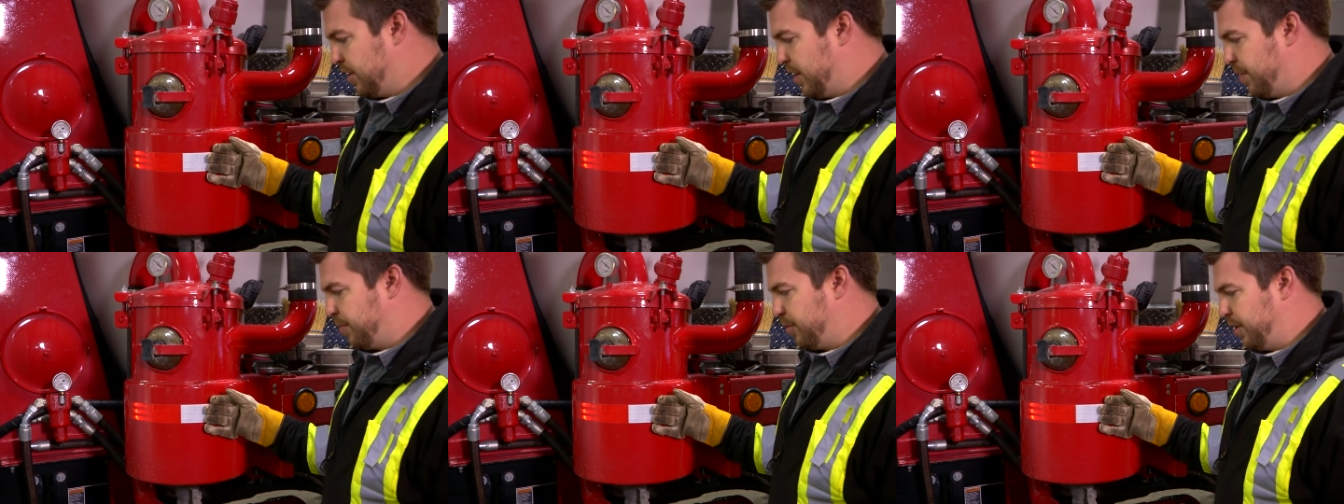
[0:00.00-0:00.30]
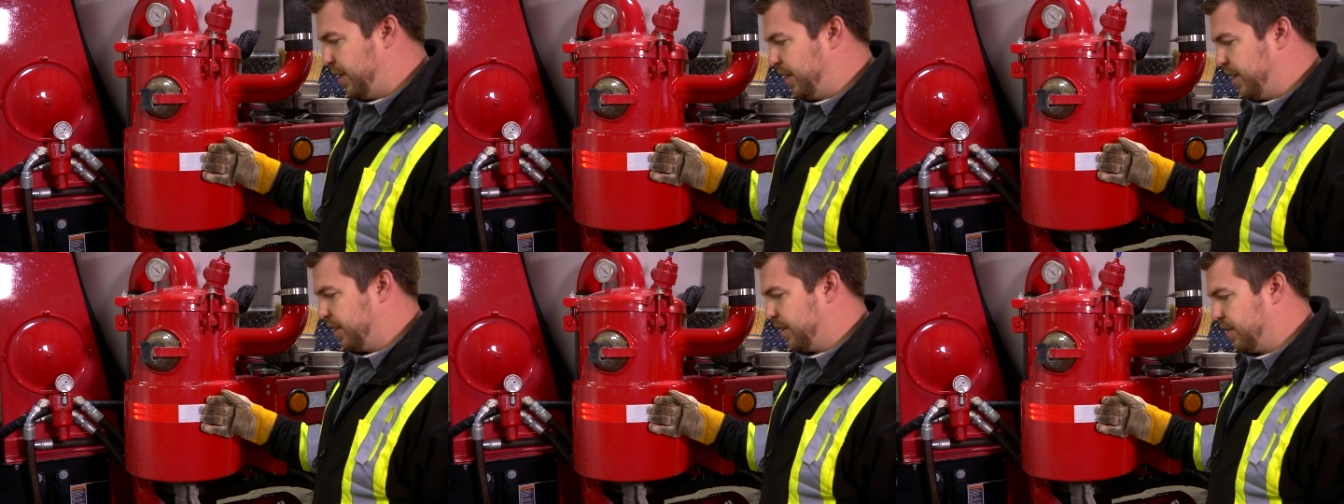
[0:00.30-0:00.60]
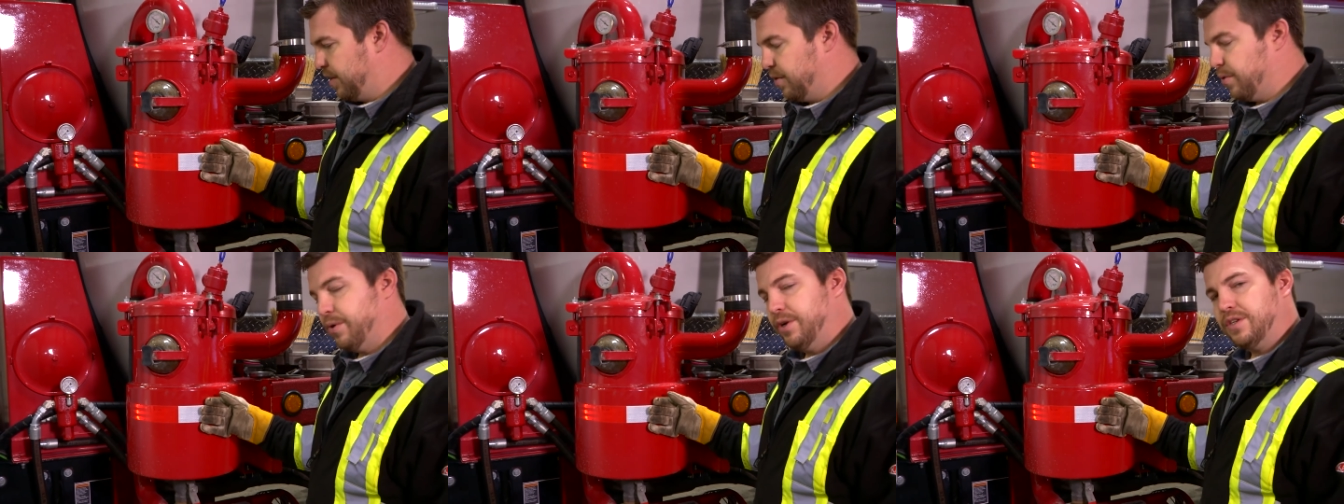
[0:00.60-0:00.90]
operating.
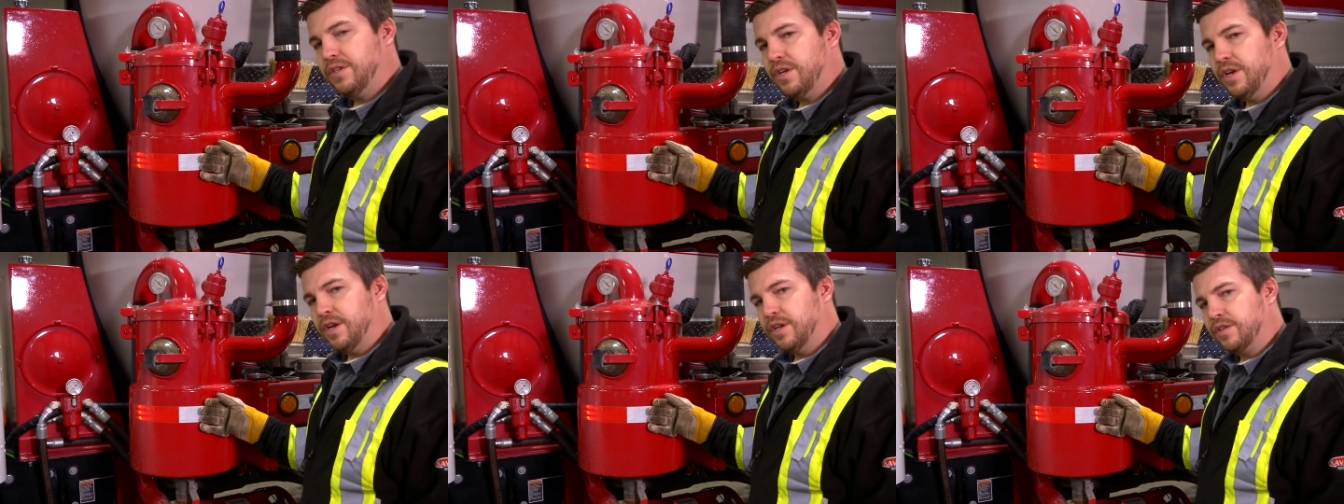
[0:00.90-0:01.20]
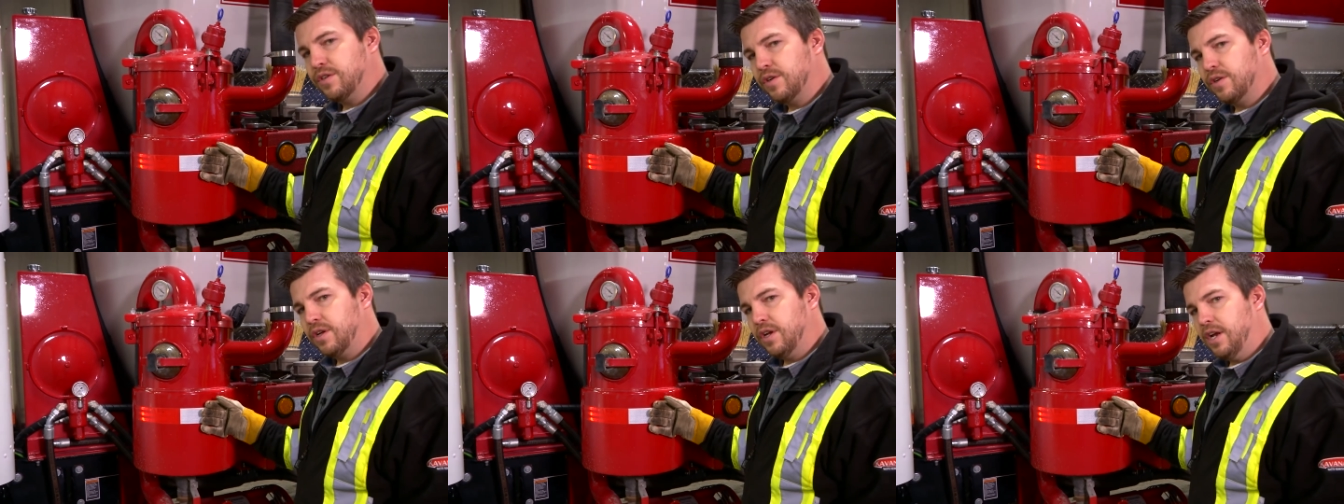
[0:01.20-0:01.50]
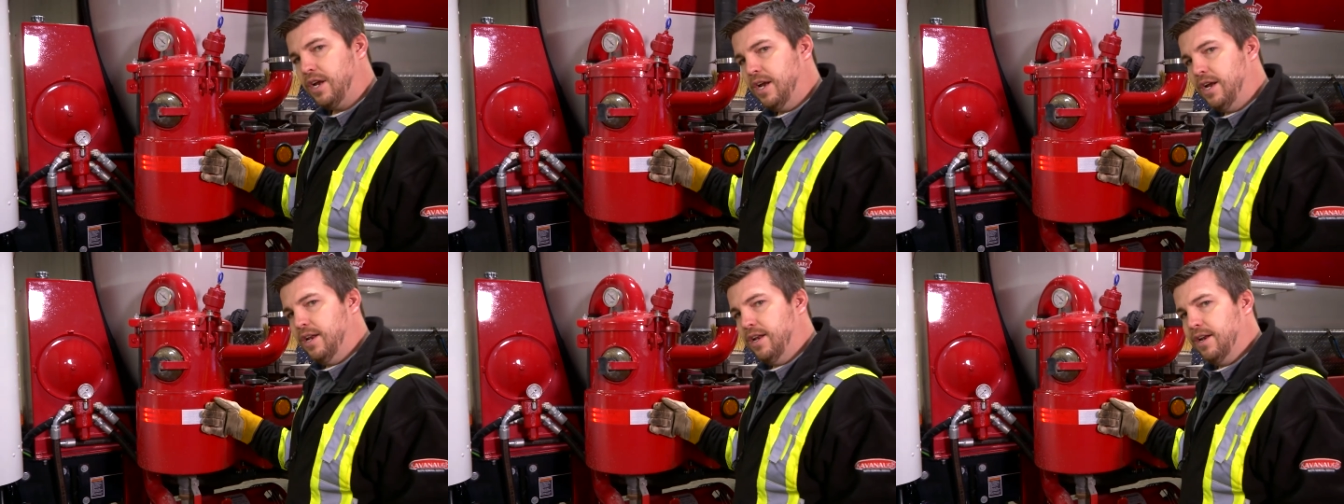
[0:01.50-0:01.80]
The reason it's
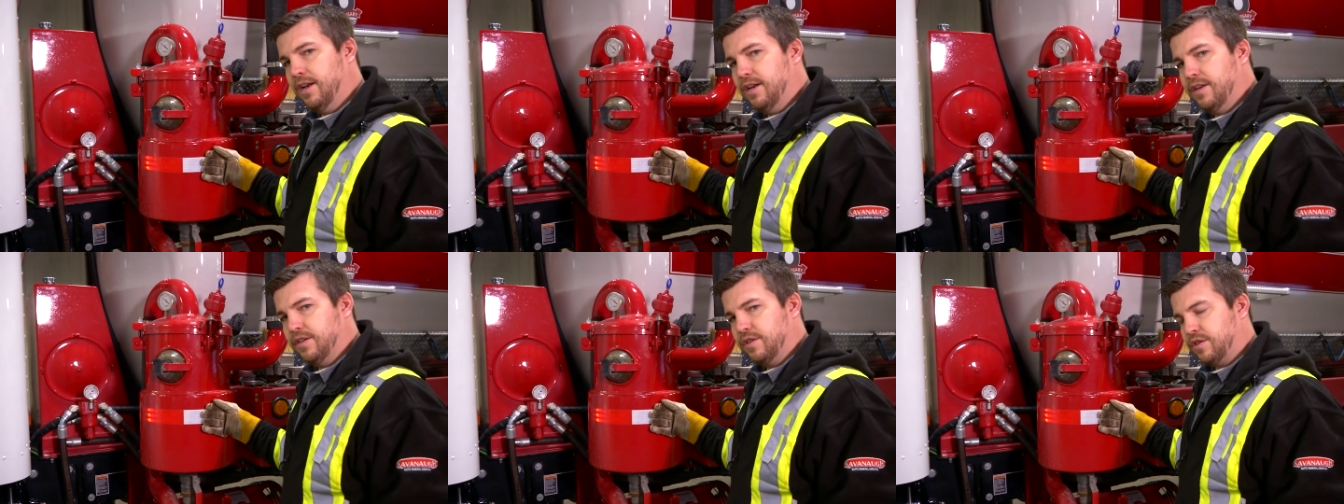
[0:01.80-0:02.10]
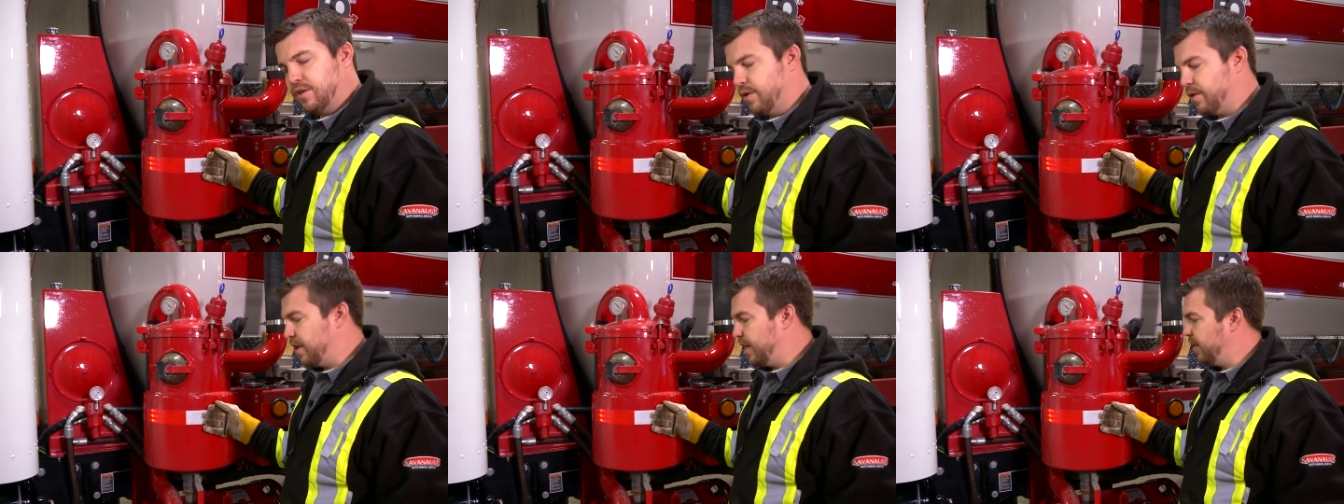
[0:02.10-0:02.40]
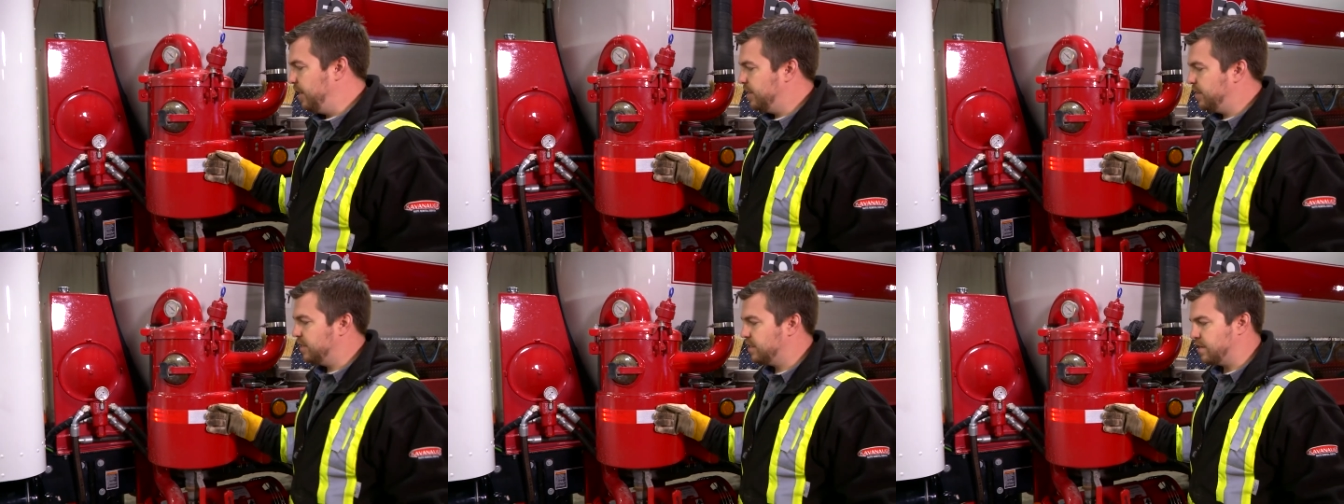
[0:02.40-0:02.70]
heated is so
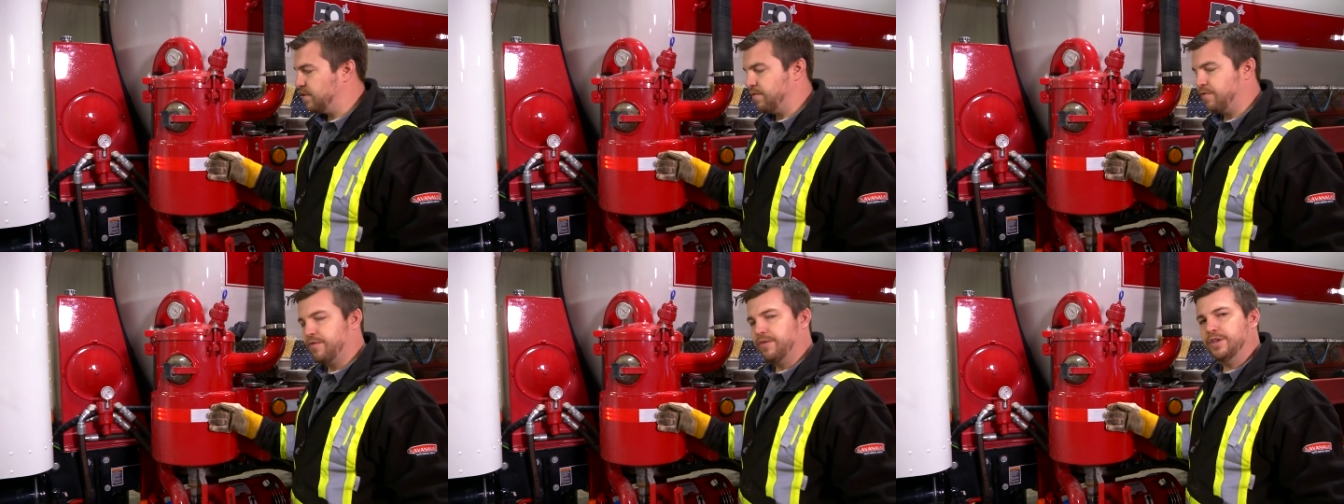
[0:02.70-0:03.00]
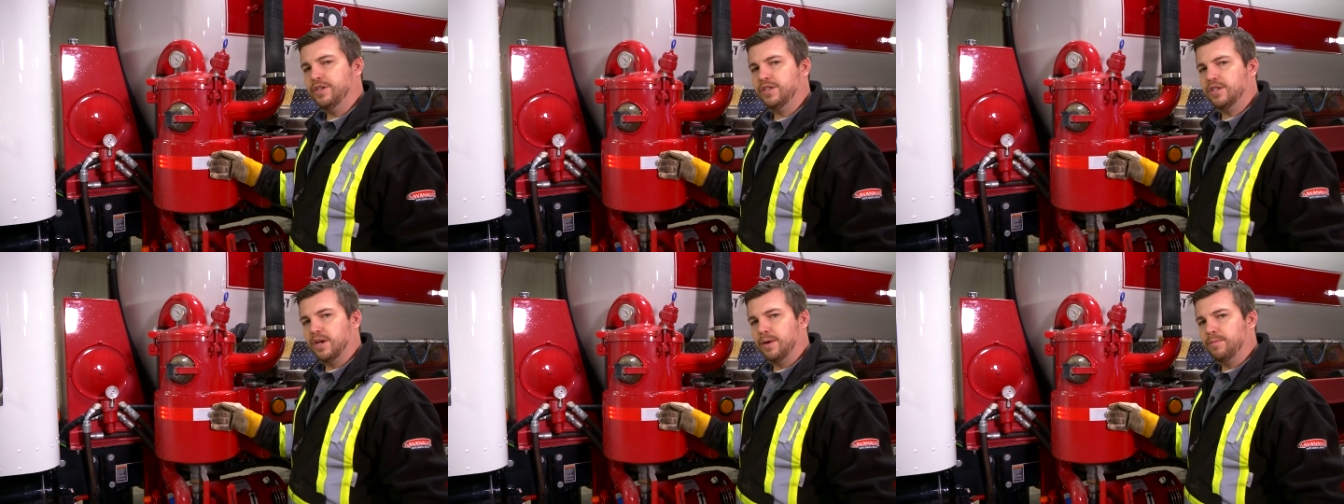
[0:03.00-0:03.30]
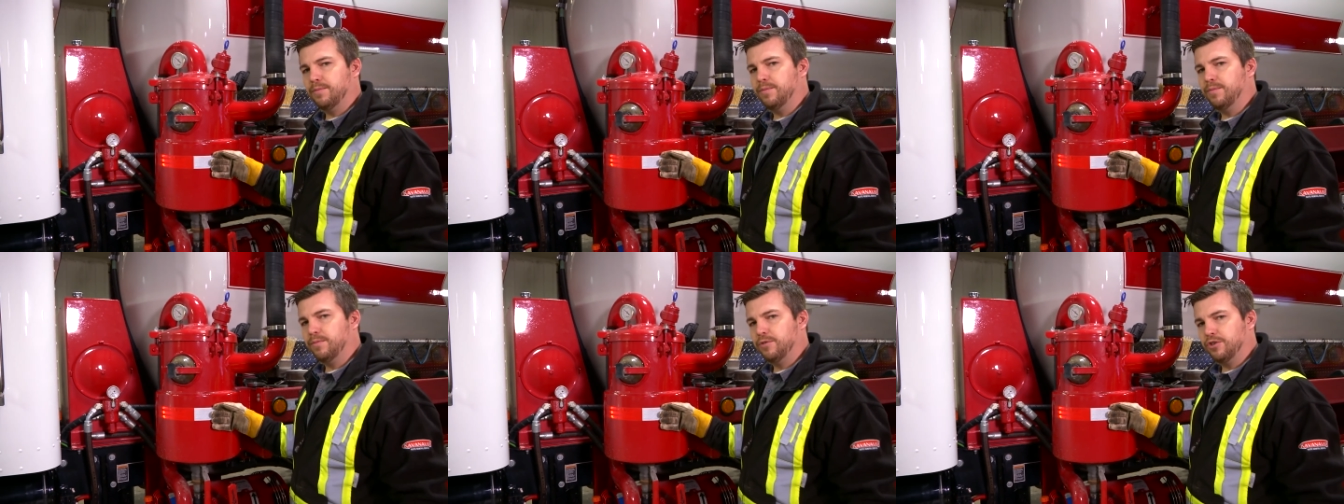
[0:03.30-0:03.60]
that it doesn't freeze up
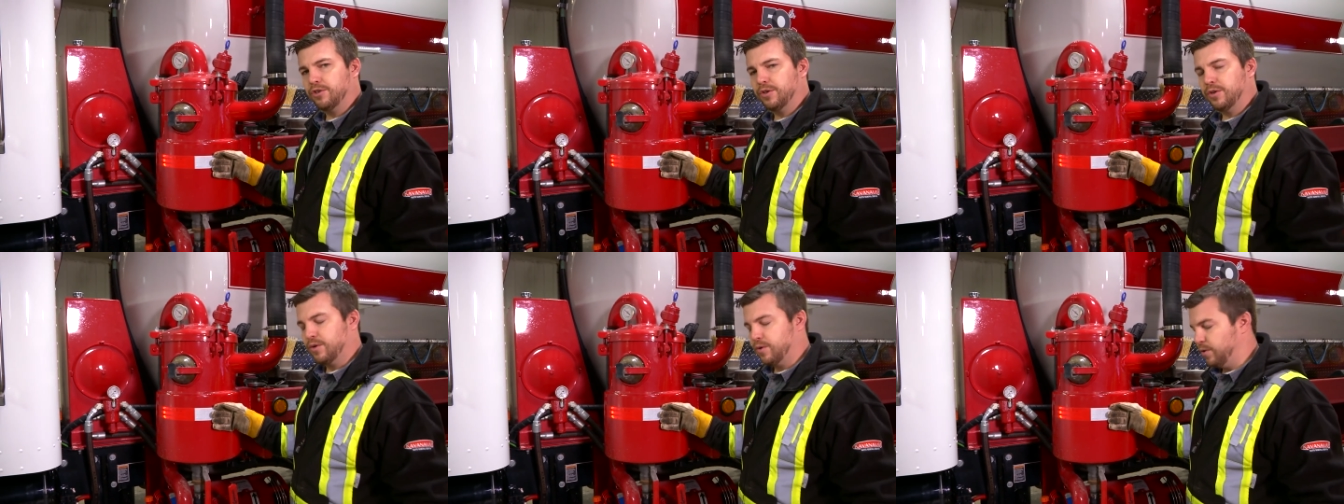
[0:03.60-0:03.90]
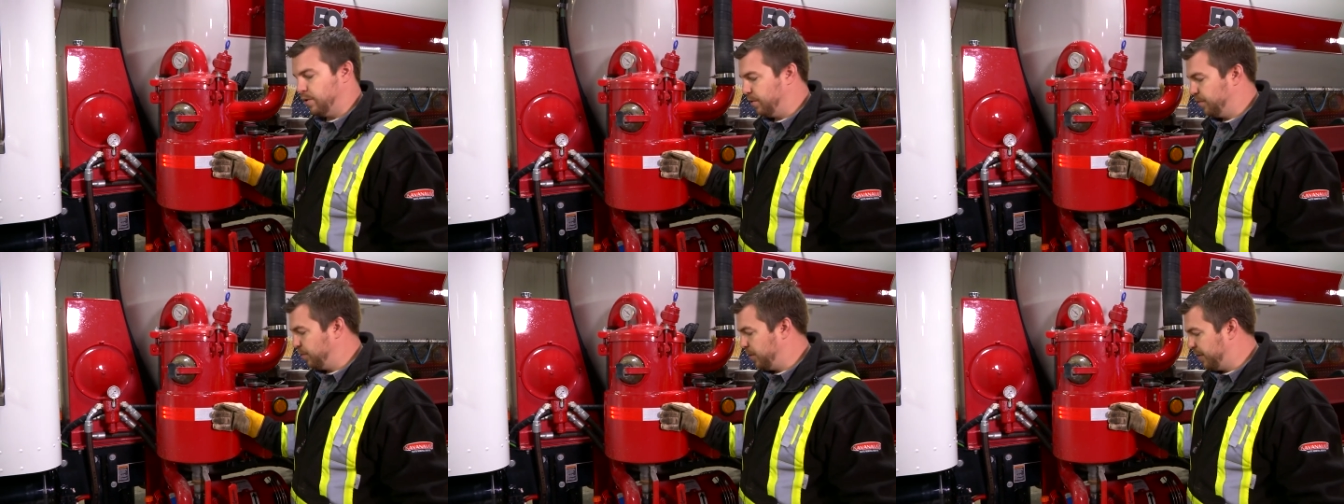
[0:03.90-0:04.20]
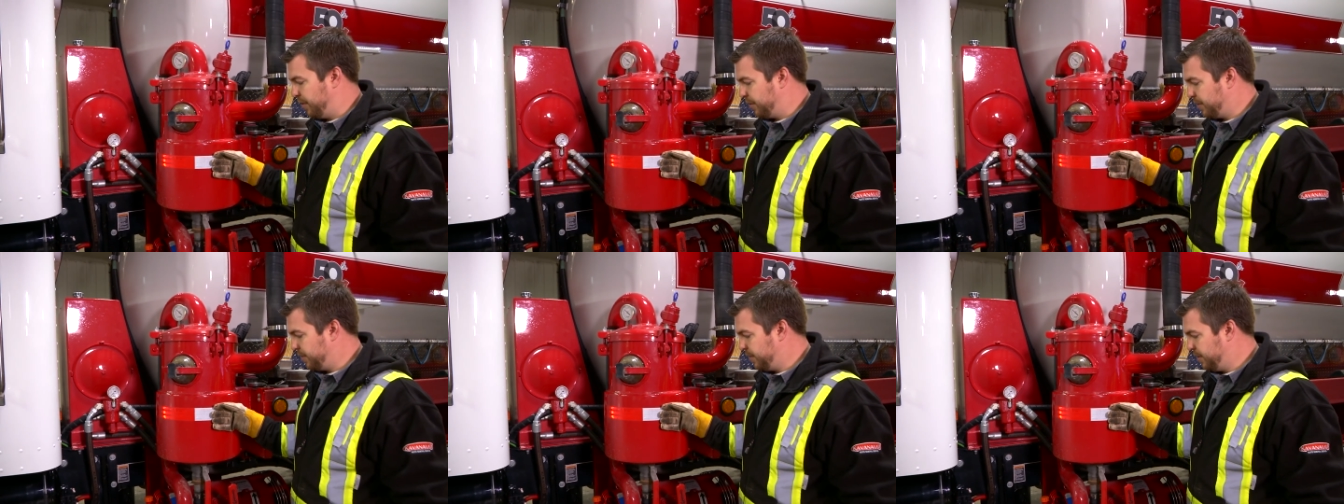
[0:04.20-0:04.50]
during cold
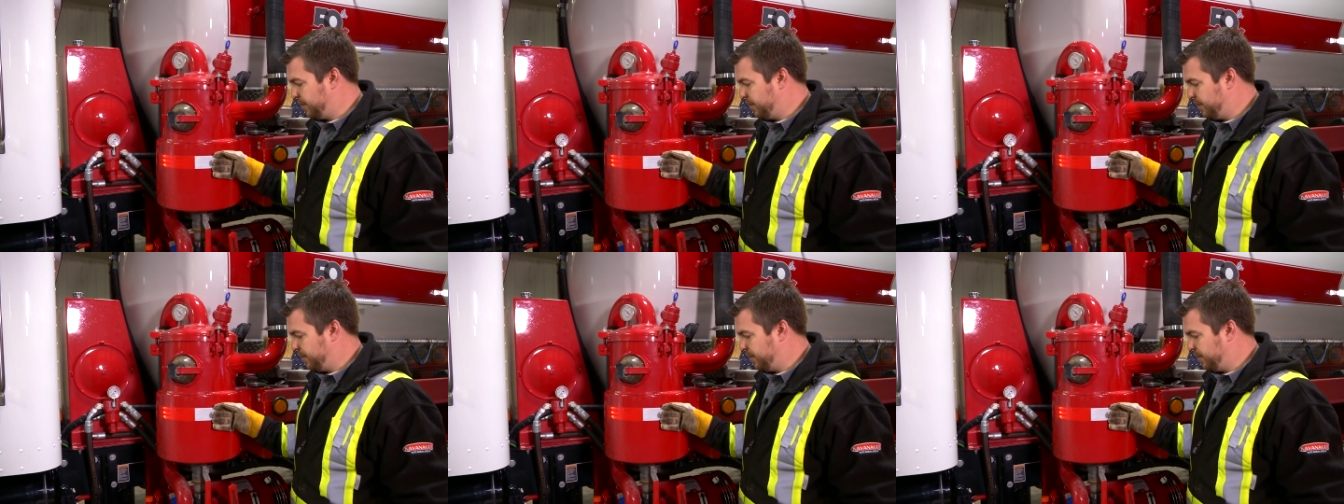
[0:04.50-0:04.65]
weather.